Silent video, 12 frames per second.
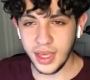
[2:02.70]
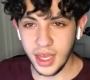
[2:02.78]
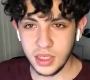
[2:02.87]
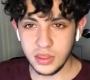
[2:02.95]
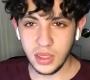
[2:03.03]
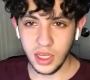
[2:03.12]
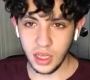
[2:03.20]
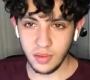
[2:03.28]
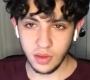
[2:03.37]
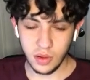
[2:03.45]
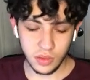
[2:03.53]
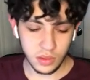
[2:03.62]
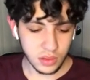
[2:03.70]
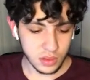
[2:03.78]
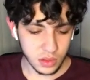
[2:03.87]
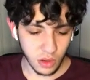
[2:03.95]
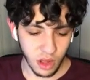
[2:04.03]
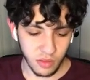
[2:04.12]
guess like if you
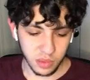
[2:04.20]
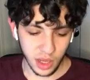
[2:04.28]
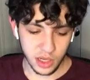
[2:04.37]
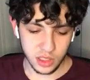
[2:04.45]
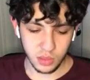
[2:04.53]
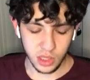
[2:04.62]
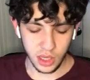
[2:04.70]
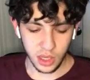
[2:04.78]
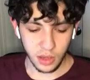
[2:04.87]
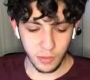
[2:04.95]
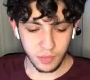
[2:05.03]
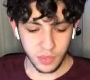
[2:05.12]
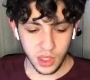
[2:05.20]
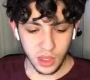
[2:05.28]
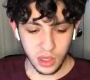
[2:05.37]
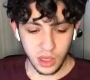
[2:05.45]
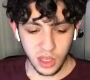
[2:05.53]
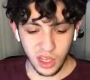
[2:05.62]
don't have players, but
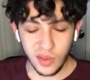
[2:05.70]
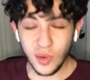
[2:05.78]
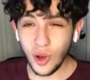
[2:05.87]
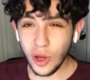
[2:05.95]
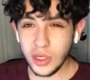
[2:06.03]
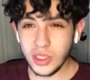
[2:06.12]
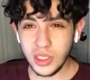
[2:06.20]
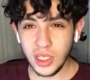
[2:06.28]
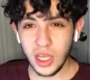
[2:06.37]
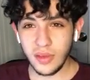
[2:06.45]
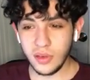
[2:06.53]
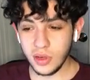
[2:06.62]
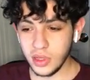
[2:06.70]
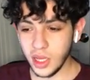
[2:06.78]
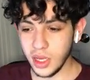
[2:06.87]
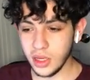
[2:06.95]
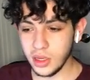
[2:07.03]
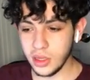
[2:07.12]
if you're
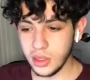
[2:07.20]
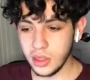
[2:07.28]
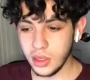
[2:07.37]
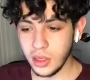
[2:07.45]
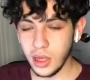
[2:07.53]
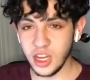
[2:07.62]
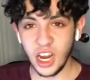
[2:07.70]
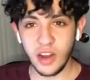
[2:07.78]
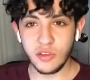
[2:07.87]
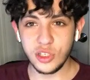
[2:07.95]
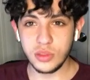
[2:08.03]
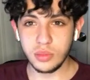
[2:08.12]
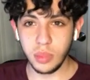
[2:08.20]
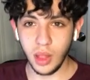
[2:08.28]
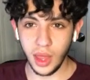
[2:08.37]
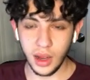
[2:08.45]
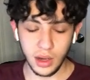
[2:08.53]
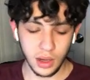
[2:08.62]
like an average
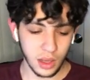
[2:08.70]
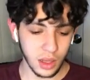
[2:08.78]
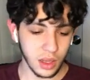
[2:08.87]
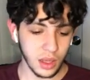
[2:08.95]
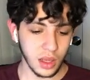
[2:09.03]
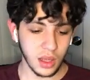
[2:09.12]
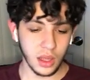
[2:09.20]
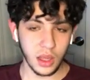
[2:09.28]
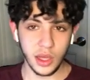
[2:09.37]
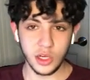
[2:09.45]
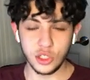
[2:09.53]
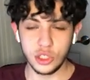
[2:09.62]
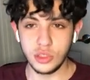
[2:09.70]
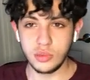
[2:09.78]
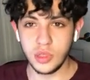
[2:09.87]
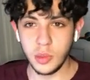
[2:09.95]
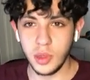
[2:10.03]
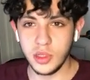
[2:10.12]
player and you're just
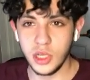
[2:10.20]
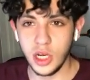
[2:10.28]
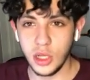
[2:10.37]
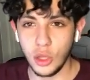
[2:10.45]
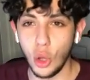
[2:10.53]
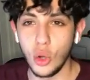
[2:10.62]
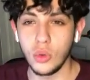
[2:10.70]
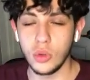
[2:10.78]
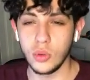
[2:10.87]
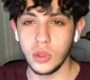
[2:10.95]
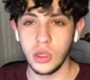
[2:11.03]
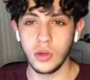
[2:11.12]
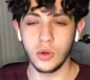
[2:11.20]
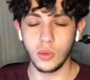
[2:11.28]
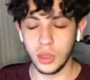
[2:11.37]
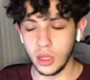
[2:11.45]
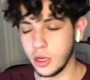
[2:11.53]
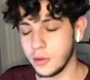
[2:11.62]
sometimes training alone with
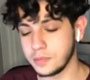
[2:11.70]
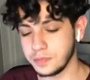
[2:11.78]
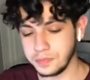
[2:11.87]
a